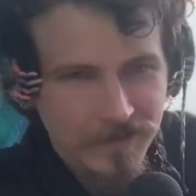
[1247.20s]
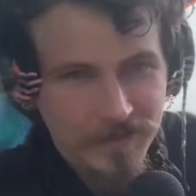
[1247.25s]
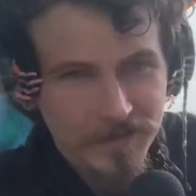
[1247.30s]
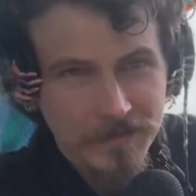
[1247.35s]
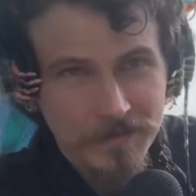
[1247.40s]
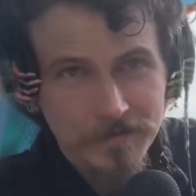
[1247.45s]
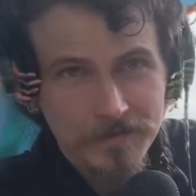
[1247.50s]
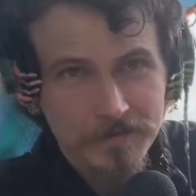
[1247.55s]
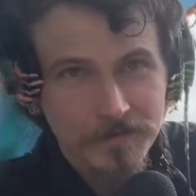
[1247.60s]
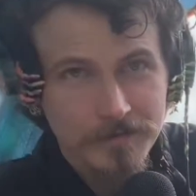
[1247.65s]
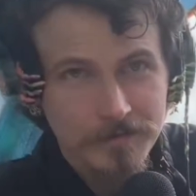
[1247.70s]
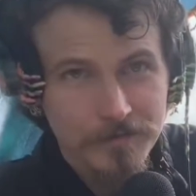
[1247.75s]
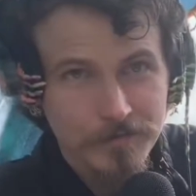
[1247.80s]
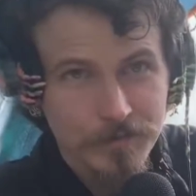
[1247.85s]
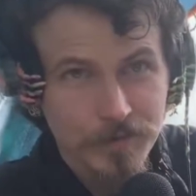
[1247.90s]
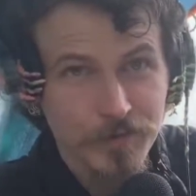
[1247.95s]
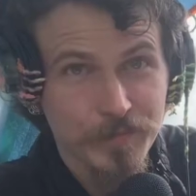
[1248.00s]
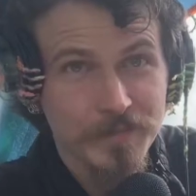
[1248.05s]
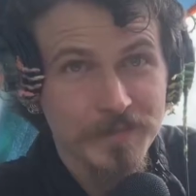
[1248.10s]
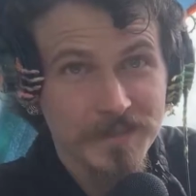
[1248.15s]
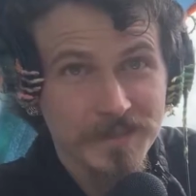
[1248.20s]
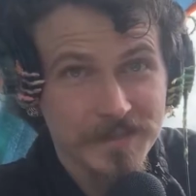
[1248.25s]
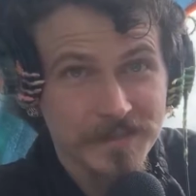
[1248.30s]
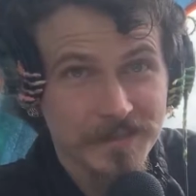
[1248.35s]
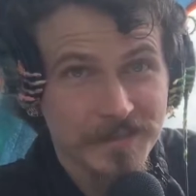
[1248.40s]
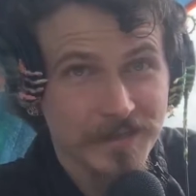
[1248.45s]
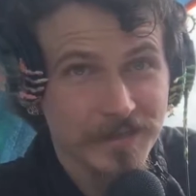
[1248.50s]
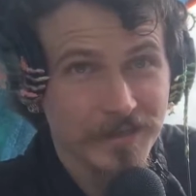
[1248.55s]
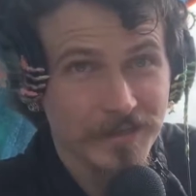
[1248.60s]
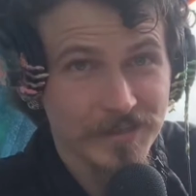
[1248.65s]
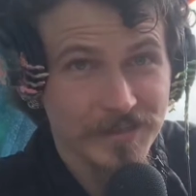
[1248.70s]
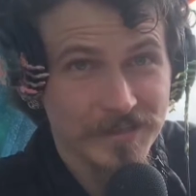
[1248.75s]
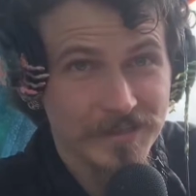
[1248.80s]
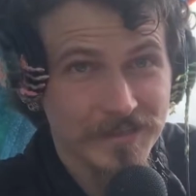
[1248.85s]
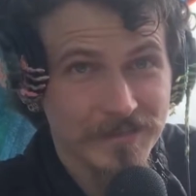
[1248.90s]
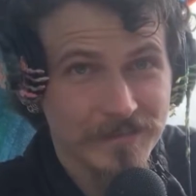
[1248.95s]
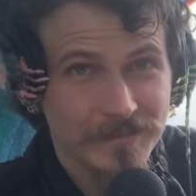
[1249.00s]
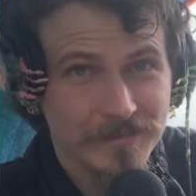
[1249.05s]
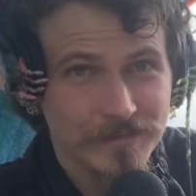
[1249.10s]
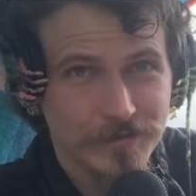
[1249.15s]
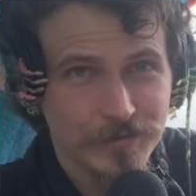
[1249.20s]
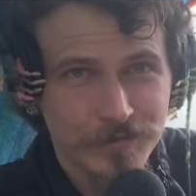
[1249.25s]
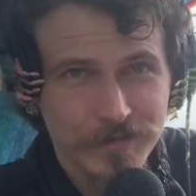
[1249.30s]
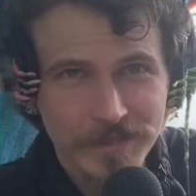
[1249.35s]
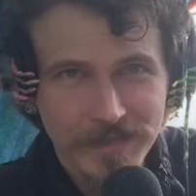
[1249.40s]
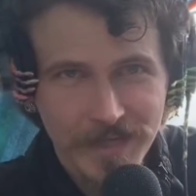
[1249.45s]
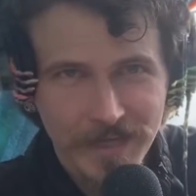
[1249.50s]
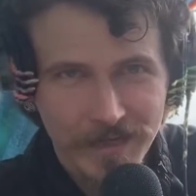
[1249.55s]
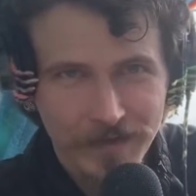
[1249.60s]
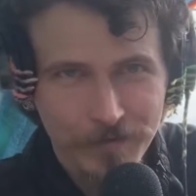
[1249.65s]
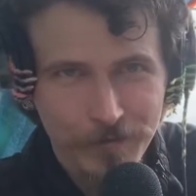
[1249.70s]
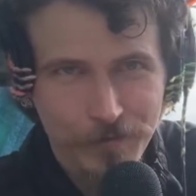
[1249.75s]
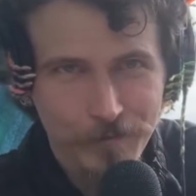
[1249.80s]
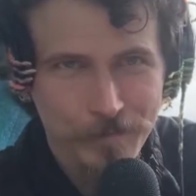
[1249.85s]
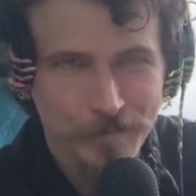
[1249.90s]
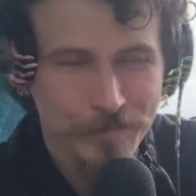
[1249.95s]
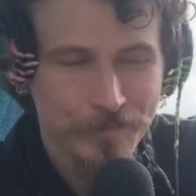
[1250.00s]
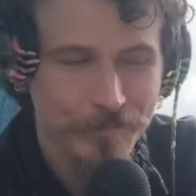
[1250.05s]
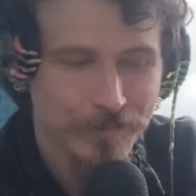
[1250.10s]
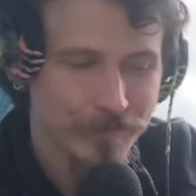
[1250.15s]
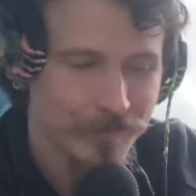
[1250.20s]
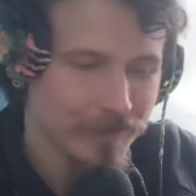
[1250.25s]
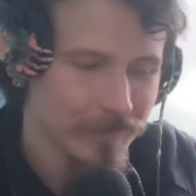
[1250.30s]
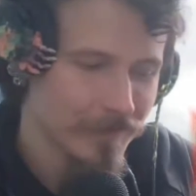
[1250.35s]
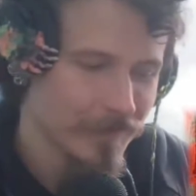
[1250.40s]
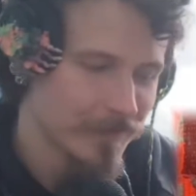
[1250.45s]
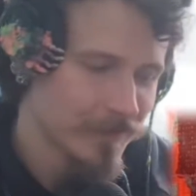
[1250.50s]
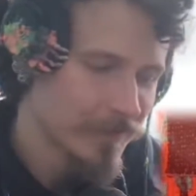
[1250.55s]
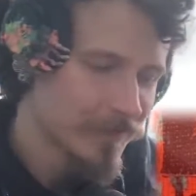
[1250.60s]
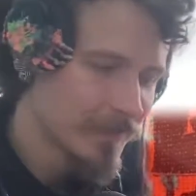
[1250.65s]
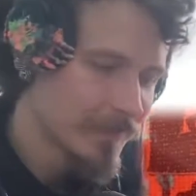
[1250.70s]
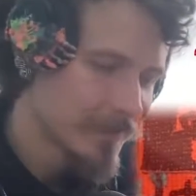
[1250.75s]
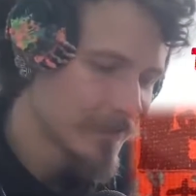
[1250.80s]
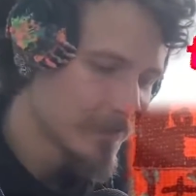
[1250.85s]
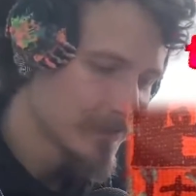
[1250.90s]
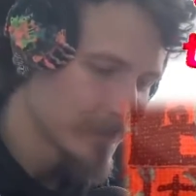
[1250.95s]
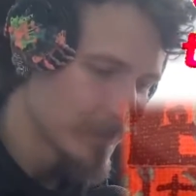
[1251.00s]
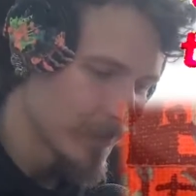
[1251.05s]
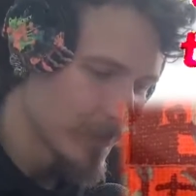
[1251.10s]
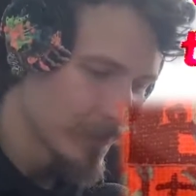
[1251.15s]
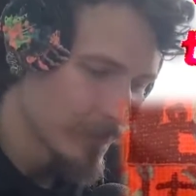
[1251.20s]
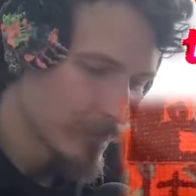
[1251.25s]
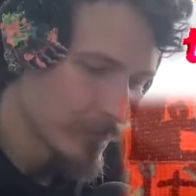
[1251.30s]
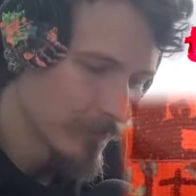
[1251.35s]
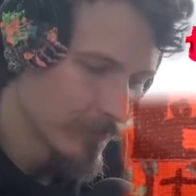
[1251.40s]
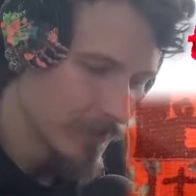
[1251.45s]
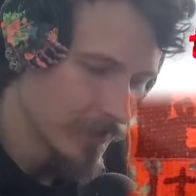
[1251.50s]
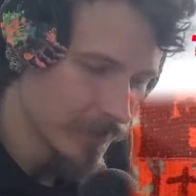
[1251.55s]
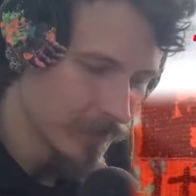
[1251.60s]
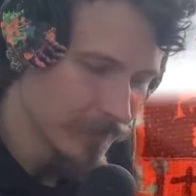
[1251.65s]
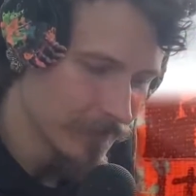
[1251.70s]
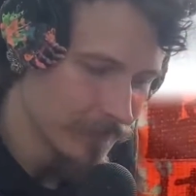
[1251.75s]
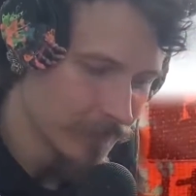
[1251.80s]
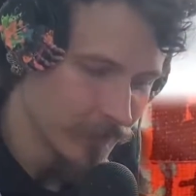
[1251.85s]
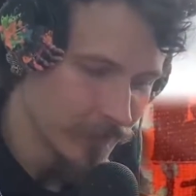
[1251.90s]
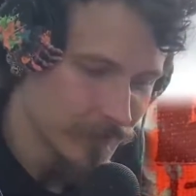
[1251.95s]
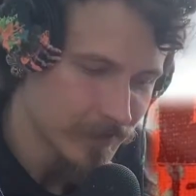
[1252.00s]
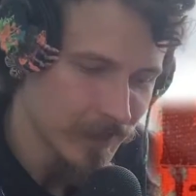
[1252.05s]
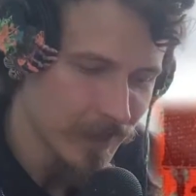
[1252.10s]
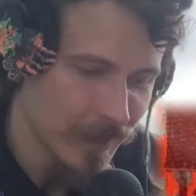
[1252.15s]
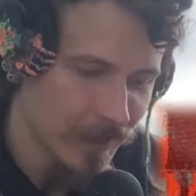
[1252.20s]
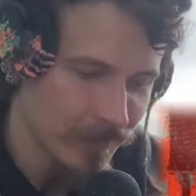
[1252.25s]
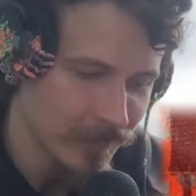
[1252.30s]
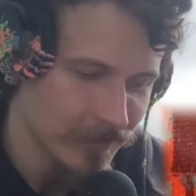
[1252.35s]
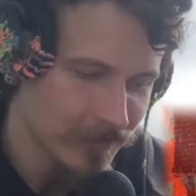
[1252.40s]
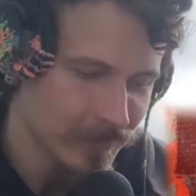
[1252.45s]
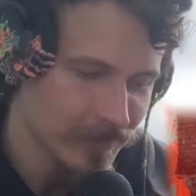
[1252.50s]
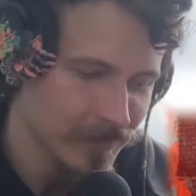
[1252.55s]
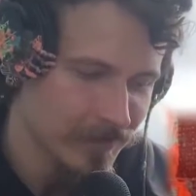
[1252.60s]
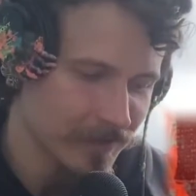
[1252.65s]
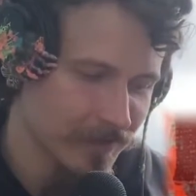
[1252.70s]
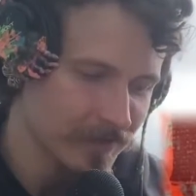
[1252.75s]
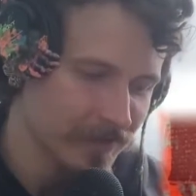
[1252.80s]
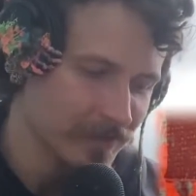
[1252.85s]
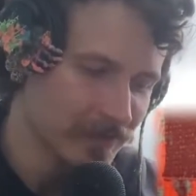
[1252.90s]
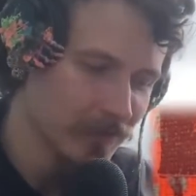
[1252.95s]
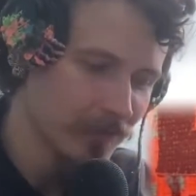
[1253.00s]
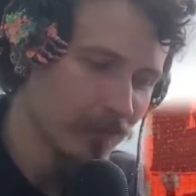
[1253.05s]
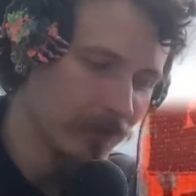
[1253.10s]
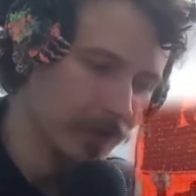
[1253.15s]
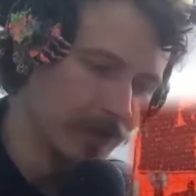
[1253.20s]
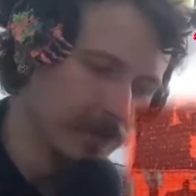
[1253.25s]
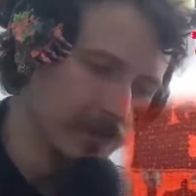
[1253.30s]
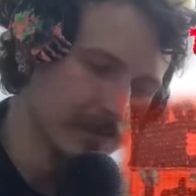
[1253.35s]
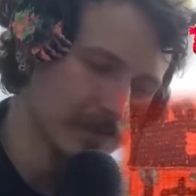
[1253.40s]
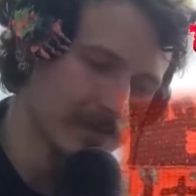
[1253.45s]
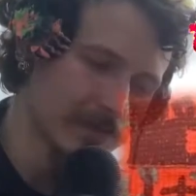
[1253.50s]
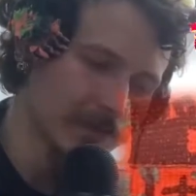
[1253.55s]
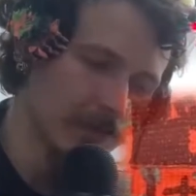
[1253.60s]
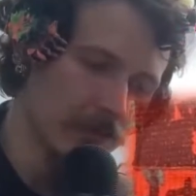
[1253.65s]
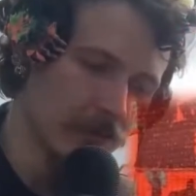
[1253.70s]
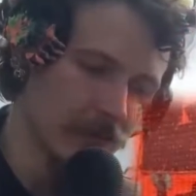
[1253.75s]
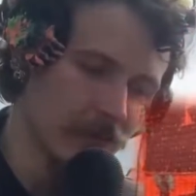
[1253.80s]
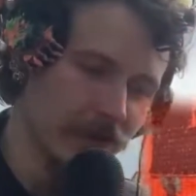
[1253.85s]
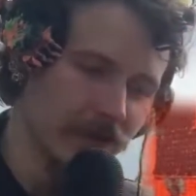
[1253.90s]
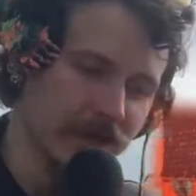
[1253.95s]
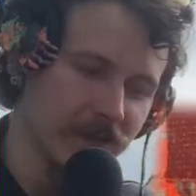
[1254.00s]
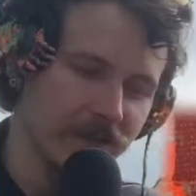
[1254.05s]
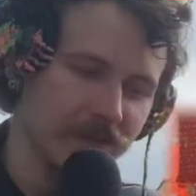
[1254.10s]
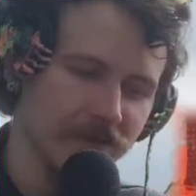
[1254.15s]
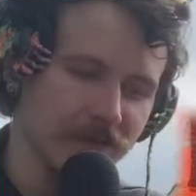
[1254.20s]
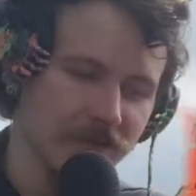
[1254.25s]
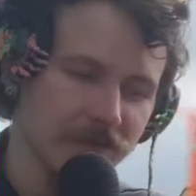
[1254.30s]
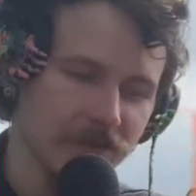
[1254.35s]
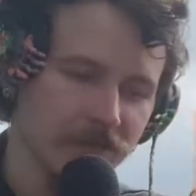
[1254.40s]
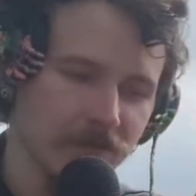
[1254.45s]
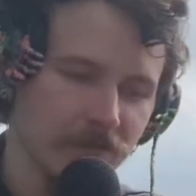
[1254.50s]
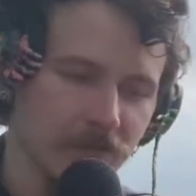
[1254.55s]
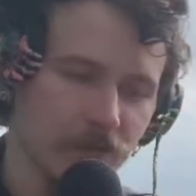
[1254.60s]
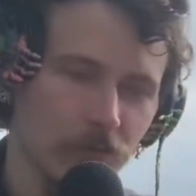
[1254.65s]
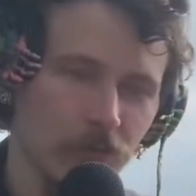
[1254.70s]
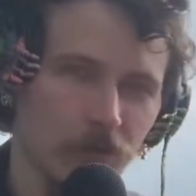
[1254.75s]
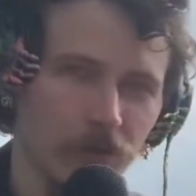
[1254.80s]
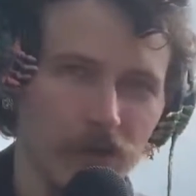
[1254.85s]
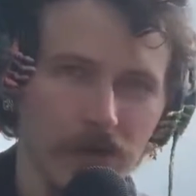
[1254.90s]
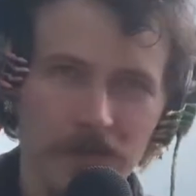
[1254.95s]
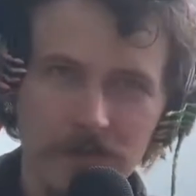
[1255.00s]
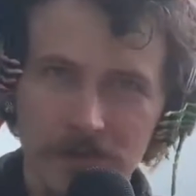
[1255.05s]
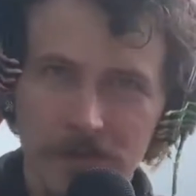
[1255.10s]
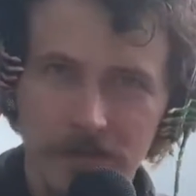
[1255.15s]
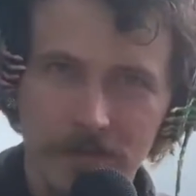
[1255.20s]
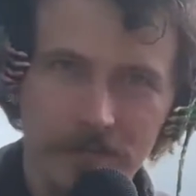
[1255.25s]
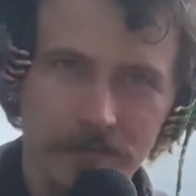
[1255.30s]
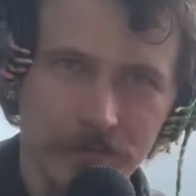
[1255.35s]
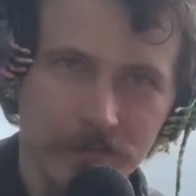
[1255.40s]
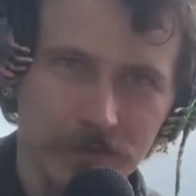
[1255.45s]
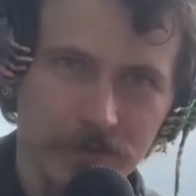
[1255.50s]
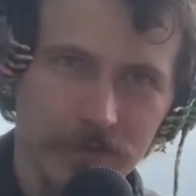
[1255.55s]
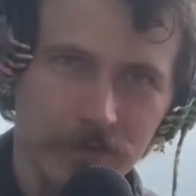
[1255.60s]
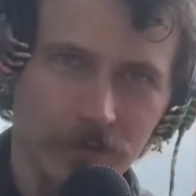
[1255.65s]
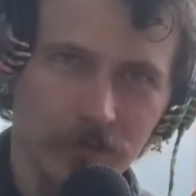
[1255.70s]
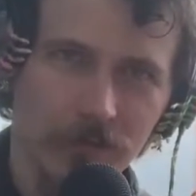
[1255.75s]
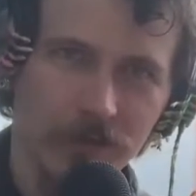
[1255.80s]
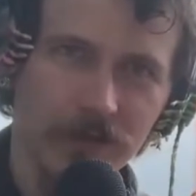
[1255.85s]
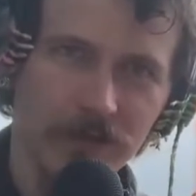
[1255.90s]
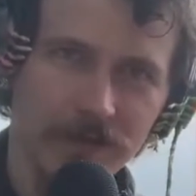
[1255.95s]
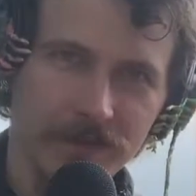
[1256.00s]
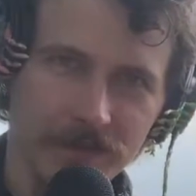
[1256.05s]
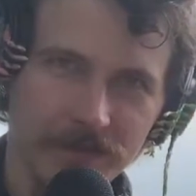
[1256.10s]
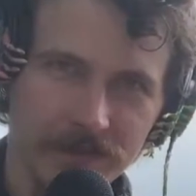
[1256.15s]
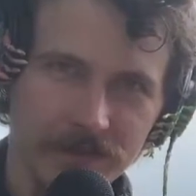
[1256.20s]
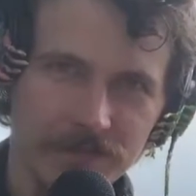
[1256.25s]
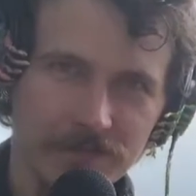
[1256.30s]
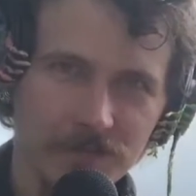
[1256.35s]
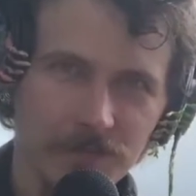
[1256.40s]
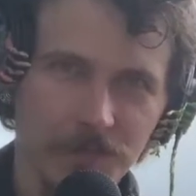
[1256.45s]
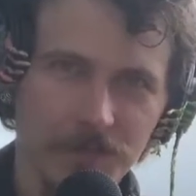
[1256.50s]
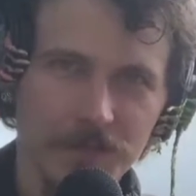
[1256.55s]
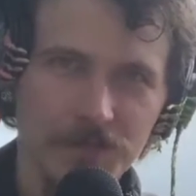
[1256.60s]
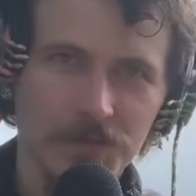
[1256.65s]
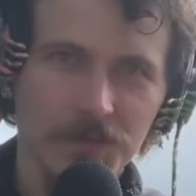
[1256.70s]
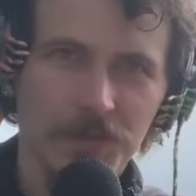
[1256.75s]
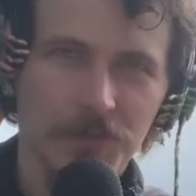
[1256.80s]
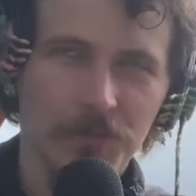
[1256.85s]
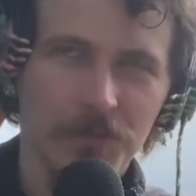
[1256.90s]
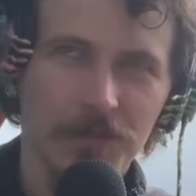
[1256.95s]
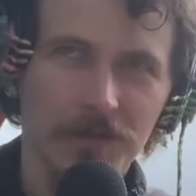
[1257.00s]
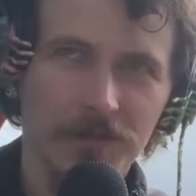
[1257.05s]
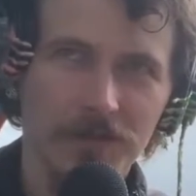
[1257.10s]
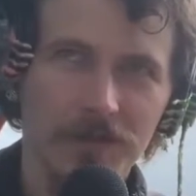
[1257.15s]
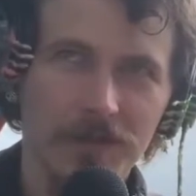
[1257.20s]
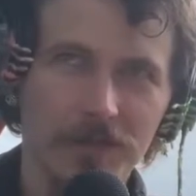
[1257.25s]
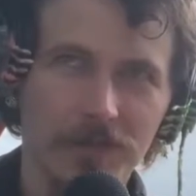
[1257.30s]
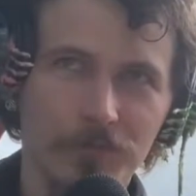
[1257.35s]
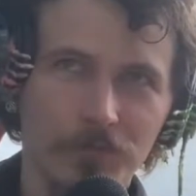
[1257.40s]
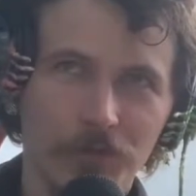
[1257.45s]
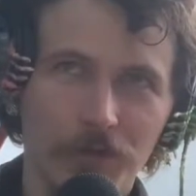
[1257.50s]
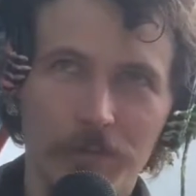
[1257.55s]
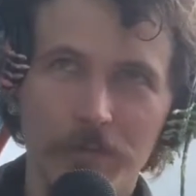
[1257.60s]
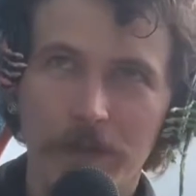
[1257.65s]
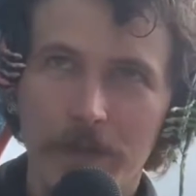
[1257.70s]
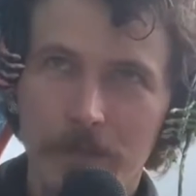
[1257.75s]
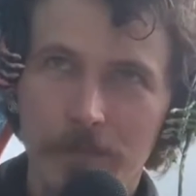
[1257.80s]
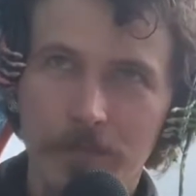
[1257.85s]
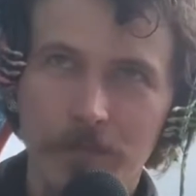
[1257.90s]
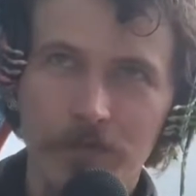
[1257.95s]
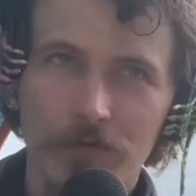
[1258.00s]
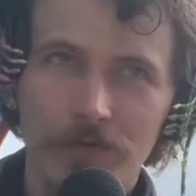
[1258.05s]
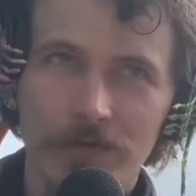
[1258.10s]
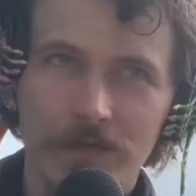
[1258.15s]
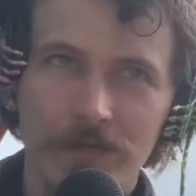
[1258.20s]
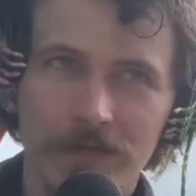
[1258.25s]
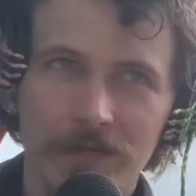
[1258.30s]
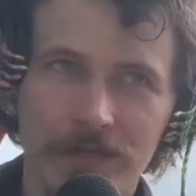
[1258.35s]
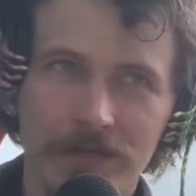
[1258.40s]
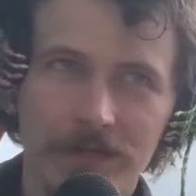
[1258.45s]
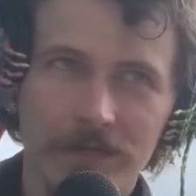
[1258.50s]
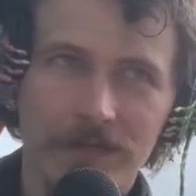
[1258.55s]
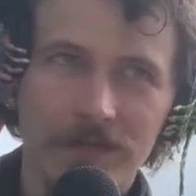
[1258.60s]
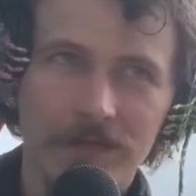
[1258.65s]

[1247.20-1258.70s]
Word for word: in perpendicularity to the now. So the Futurist is, once we welcome oneness, once we welcome remembering